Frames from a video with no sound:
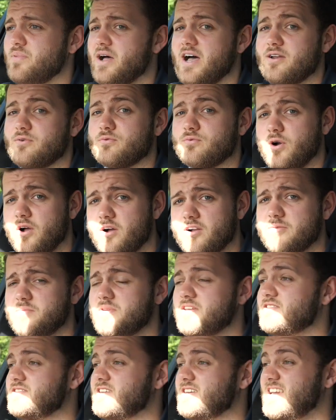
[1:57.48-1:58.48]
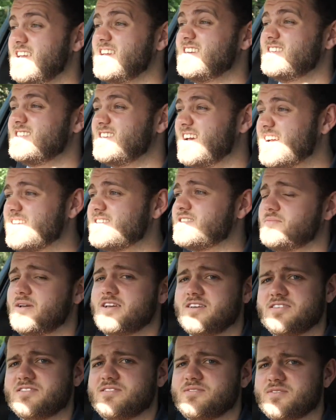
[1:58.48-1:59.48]
but rock music, it does
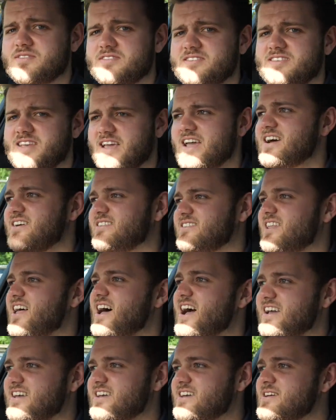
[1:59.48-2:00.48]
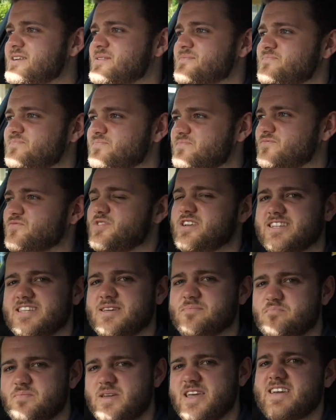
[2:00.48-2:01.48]
make it sort of sound like
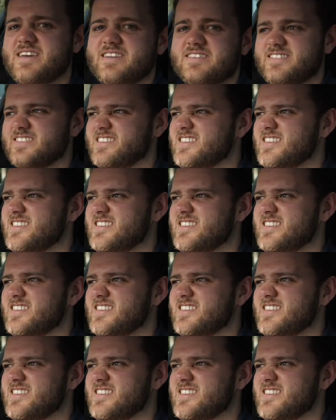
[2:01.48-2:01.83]
really big and